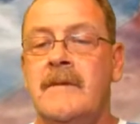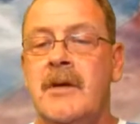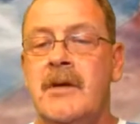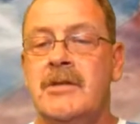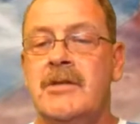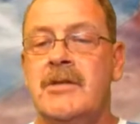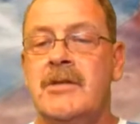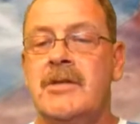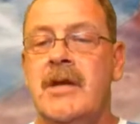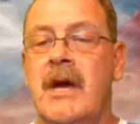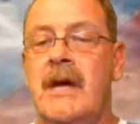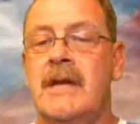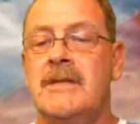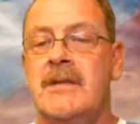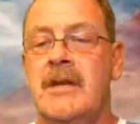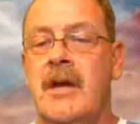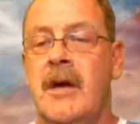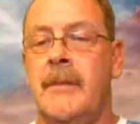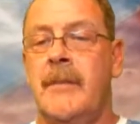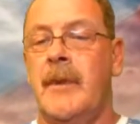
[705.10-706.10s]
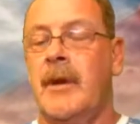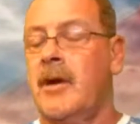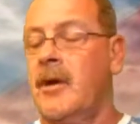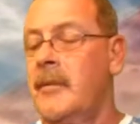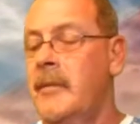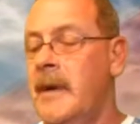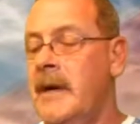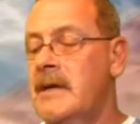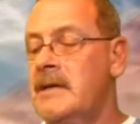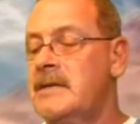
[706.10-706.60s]
Just to change it up a
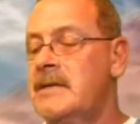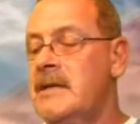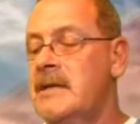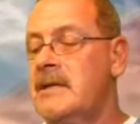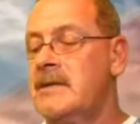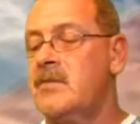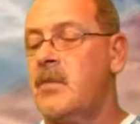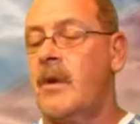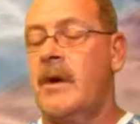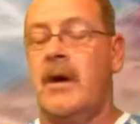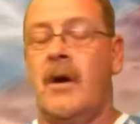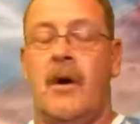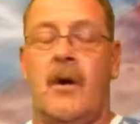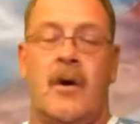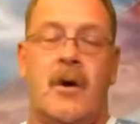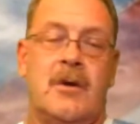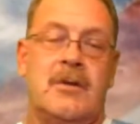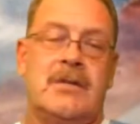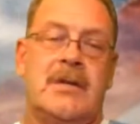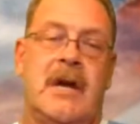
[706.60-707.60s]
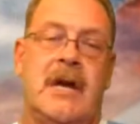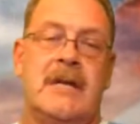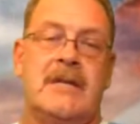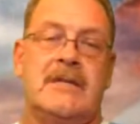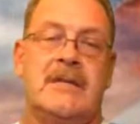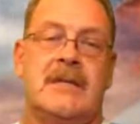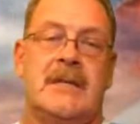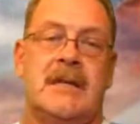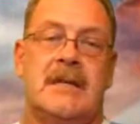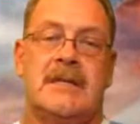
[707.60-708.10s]
little bit, since we are
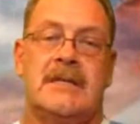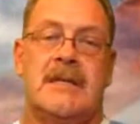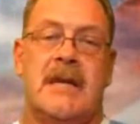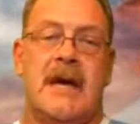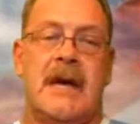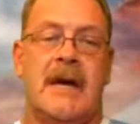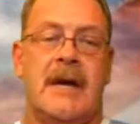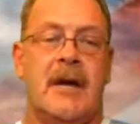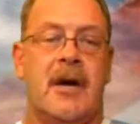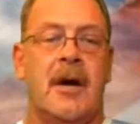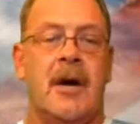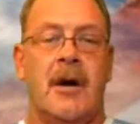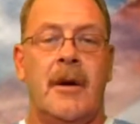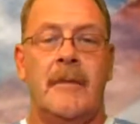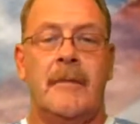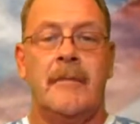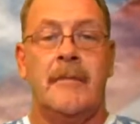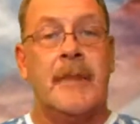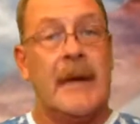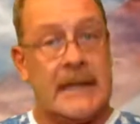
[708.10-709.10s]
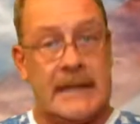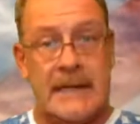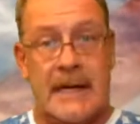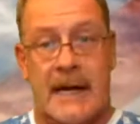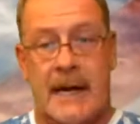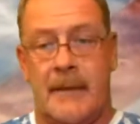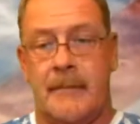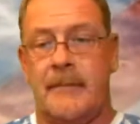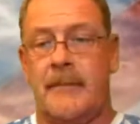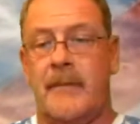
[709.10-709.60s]
changing this thing up big
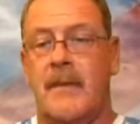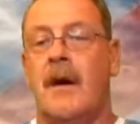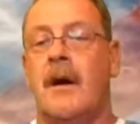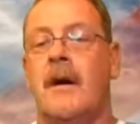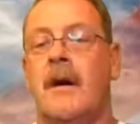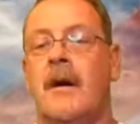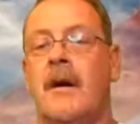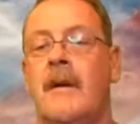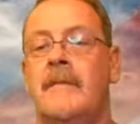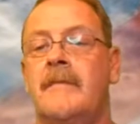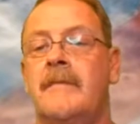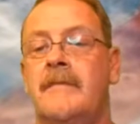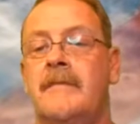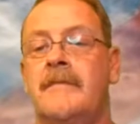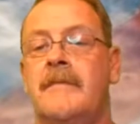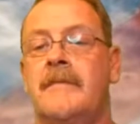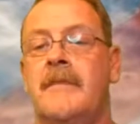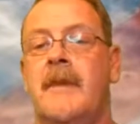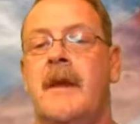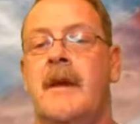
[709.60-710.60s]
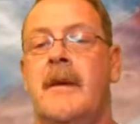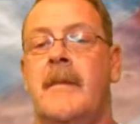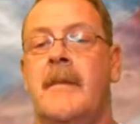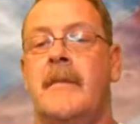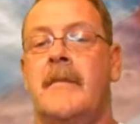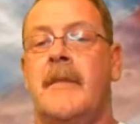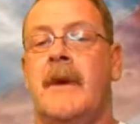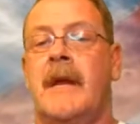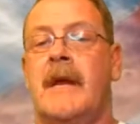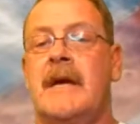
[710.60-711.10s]
time.
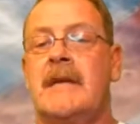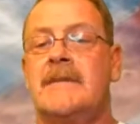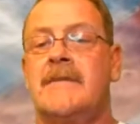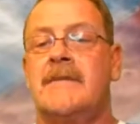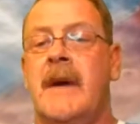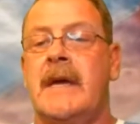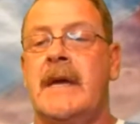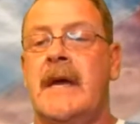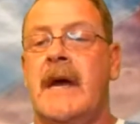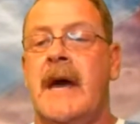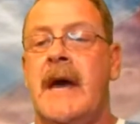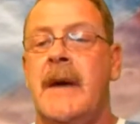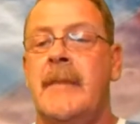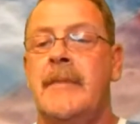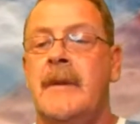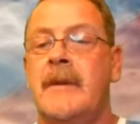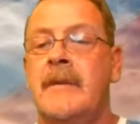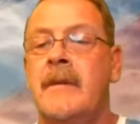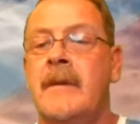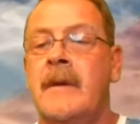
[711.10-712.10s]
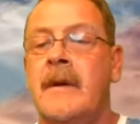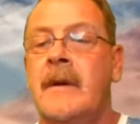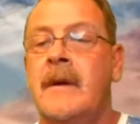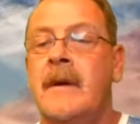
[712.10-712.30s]
But let's make it happen.